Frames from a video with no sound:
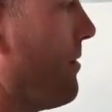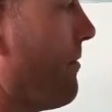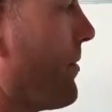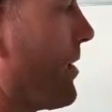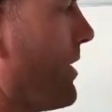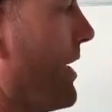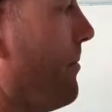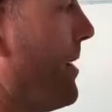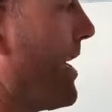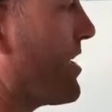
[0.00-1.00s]
for a
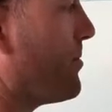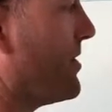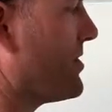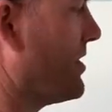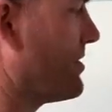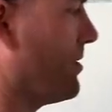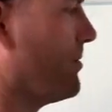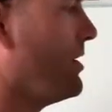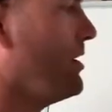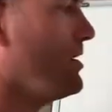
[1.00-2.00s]
lead management
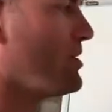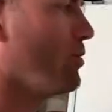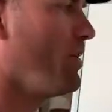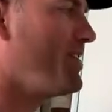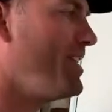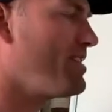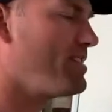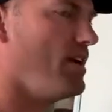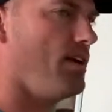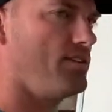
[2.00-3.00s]
system. So what
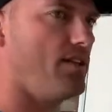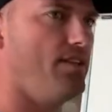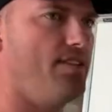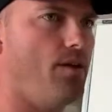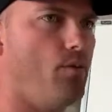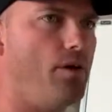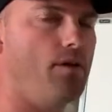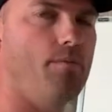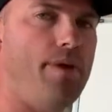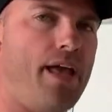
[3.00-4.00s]
this does is it
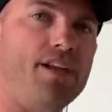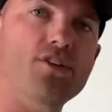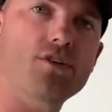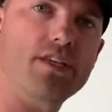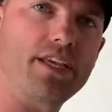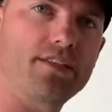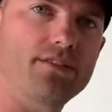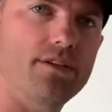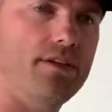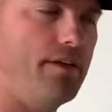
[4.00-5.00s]
will manage your
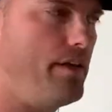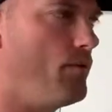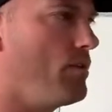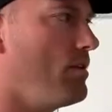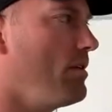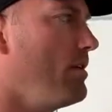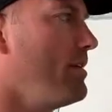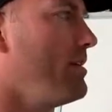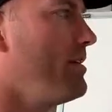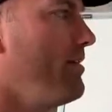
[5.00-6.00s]
leads. It
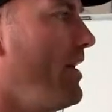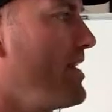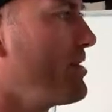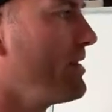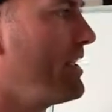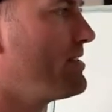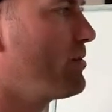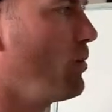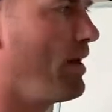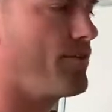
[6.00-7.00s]
will divide your leads
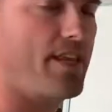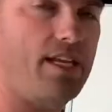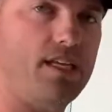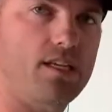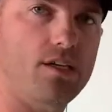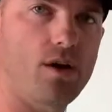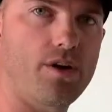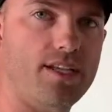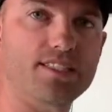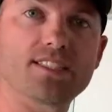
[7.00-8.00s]
to wherever they need to go.
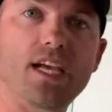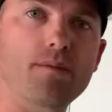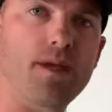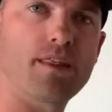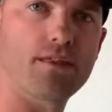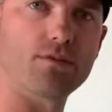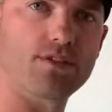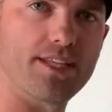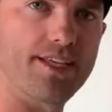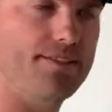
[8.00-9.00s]
It can segment
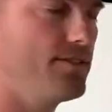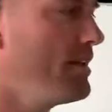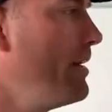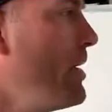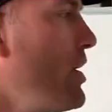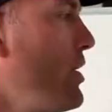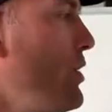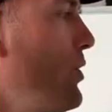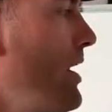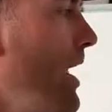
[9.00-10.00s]
those leads.
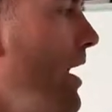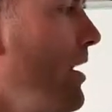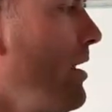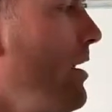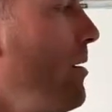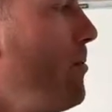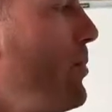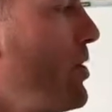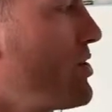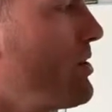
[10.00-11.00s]
You can
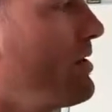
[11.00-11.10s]
push your